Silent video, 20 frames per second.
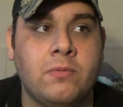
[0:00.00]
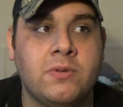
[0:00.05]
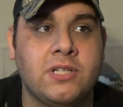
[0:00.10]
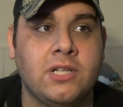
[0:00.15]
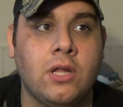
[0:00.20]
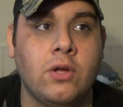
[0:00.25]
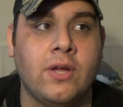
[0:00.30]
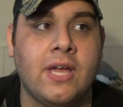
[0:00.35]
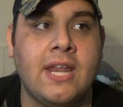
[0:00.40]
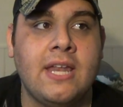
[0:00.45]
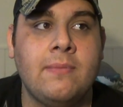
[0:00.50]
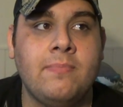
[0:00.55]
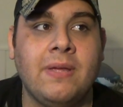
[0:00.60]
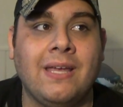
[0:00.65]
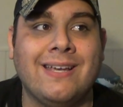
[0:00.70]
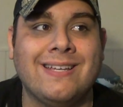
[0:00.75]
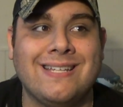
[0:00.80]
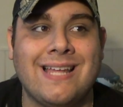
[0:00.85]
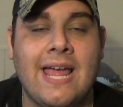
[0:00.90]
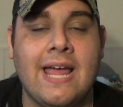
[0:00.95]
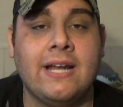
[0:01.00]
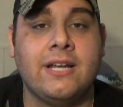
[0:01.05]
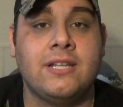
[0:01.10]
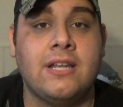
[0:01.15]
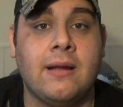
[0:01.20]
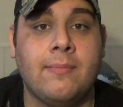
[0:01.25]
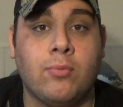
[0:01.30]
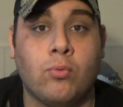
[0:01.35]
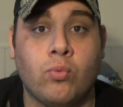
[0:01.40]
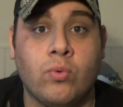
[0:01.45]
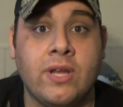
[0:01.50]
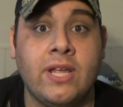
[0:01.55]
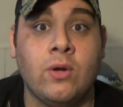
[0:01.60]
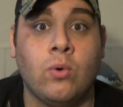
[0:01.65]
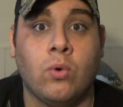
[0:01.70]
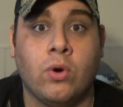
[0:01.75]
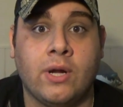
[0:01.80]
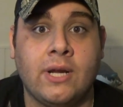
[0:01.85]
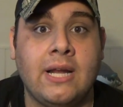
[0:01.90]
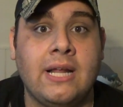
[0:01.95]
was located, because I ended up
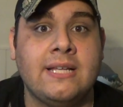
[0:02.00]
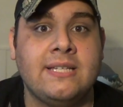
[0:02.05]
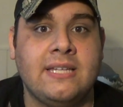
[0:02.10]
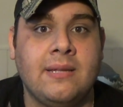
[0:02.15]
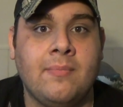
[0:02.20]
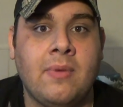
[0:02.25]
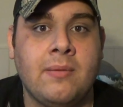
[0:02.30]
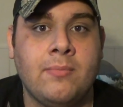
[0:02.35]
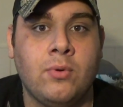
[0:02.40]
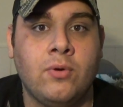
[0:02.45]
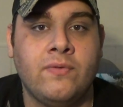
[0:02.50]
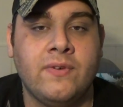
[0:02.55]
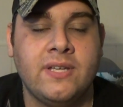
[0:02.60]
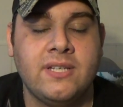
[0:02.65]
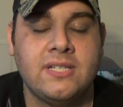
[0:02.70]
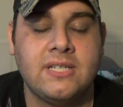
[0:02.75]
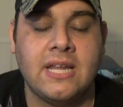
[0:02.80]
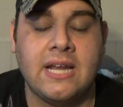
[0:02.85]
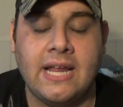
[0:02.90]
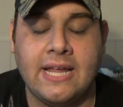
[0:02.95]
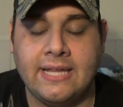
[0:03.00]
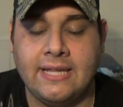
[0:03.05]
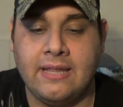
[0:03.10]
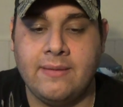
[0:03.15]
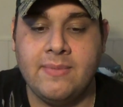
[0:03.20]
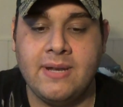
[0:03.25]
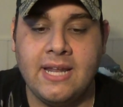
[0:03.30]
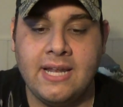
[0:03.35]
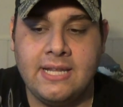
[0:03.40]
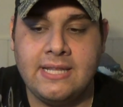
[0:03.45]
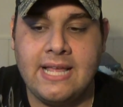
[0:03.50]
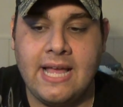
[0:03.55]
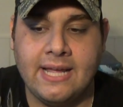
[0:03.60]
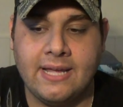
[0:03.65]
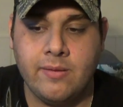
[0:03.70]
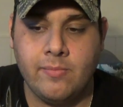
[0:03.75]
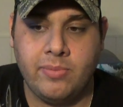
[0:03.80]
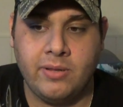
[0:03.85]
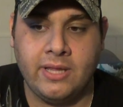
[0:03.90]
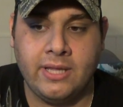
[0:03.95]
reorganizing my movies and I eliminated that
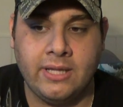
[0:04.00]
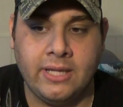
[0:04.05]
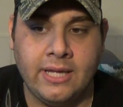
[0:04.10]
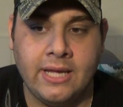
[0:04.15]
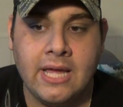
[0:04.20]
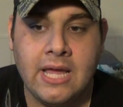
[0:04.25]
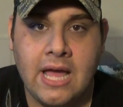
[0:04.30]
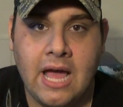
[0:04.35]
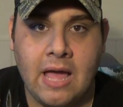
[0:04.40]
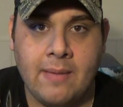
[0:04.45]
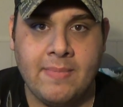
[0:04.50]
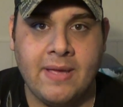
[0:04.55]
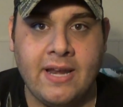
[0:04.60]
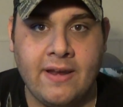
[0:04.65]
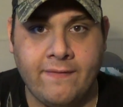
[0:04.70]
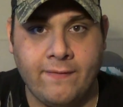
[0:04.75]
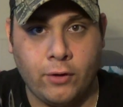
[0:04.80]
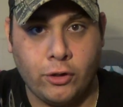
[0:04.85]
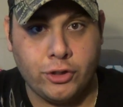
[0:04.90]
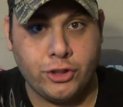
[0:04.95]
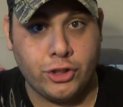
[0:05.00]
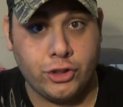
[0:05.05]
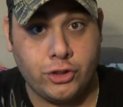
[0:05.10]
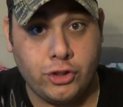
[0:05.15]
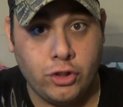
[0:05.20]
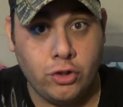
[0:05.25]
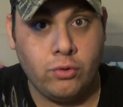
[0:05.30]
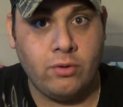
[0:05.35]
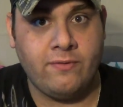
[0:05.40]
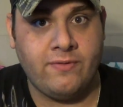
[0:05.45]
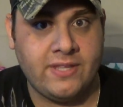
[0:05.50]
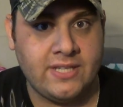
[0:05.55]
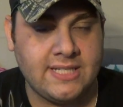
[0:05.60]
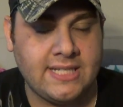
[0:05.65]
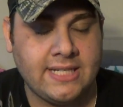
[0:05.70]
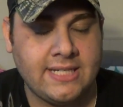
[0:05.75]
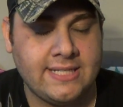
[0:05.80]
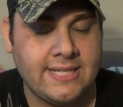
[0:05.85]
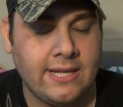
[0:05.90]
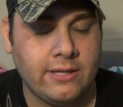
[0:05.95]
completely. I made a version 2 of this
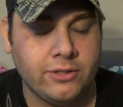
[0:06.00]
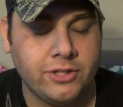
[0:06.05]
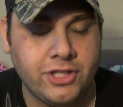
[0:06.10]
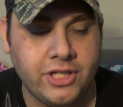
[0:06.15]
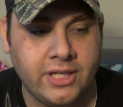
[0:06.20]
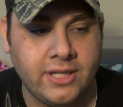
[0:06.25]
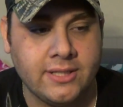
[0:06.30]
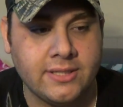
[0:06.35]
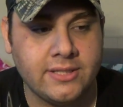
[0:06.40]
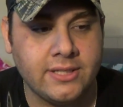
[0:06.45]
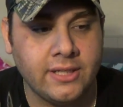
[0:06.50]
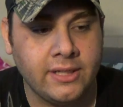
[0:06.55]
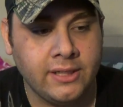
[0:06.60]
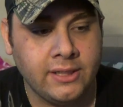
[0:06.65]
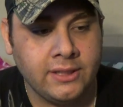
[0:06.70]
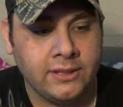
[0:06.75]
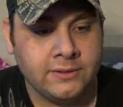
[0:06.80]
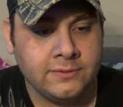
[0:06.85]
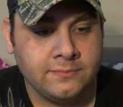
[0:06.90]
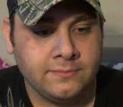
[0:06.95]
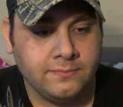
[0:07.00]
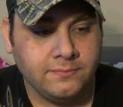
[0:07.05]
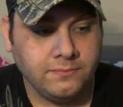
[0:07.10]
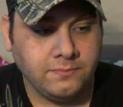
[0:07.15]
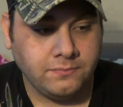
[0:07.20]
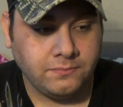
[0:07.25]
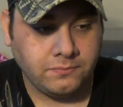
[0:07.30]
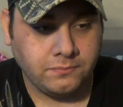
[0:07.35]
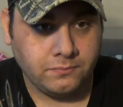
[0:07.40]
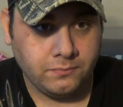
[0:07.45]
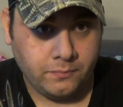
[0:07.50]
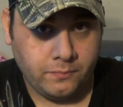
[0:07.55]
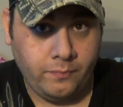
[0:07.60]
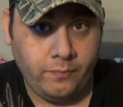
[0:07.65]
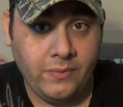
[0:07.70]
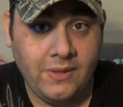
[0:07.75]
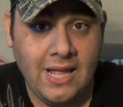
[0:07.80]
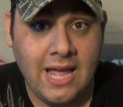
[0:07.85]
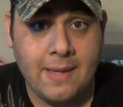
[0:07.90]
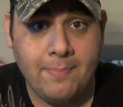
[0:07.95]
Excel sheet.
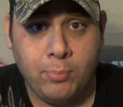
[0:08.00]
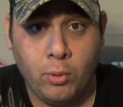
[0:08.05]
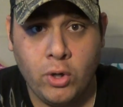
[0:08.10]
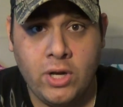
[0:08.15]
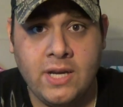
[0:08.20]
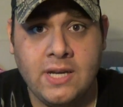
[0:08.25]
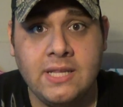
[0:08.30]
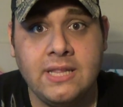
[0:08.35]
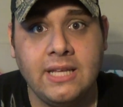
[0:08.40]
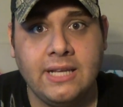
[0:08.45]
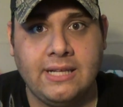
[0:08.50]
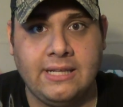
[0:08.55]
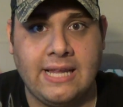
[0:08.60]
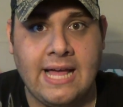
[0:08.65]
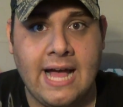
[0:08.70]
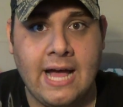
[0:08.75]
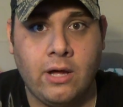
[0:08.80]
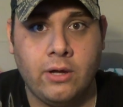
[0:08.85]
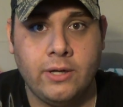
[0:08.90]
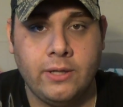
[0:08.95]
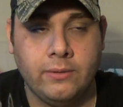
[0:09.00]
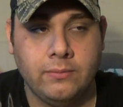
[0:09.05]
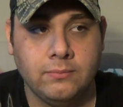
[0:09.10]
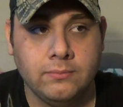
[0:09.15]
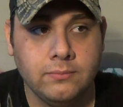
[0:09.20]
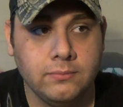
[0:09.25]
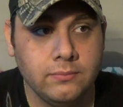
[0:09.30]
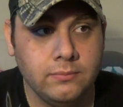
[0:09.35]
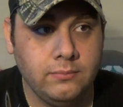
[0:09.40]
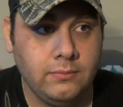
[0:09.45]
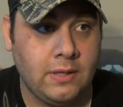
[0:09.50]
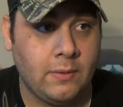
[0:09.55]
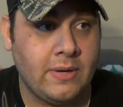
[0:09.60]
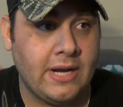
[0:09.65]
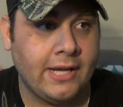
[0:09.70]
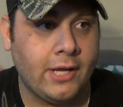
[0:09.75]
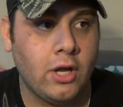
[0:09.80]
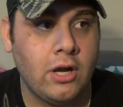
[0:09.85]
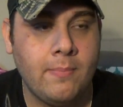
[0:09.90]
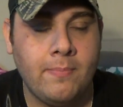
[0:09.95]
I put it in the cloud, and when
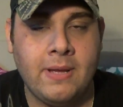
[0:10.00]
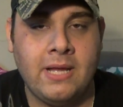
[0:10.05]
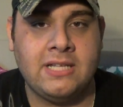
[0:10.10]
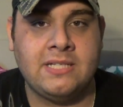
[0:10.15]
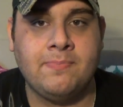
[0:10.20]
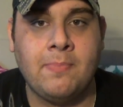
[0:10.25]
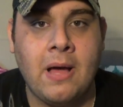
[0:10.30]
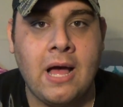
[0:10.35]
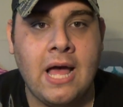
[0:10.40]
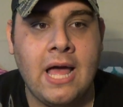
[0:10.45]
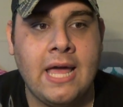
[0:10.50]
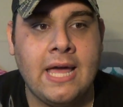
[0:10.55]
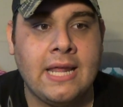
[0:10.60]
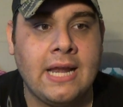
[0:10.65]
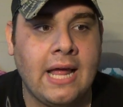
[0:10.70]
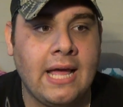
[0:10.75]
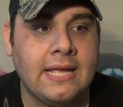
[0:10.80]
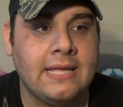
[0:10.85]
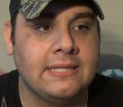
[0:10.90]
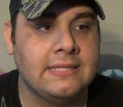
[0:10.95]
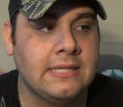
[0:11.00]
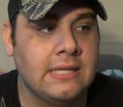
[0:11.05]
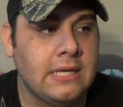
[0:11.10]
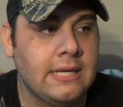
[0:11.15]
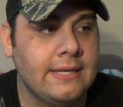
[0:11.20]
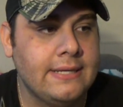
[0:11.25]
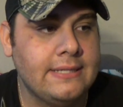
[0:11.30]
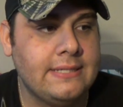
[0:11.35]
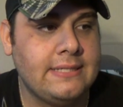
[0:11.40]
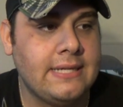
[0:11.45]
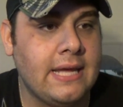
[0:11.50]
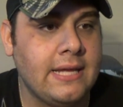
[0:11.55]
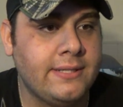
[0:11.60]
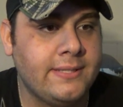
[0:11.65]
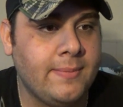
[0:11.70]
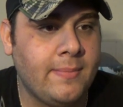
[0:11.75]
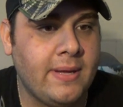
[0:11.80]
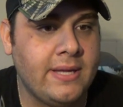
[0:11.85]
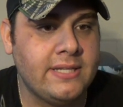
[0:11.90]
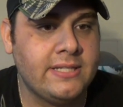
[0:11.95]
I go to Best Buy and I say
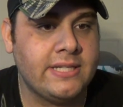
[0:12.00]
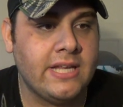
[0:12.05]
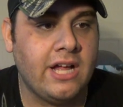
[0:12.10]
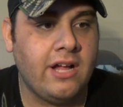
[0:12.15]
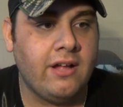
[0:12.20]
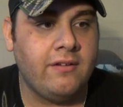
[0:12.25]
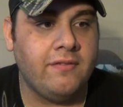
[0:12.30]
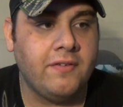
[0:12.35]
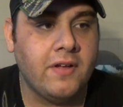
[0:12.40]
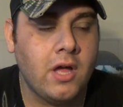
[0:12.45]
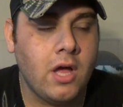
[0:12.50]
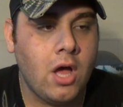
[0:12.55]
to myself,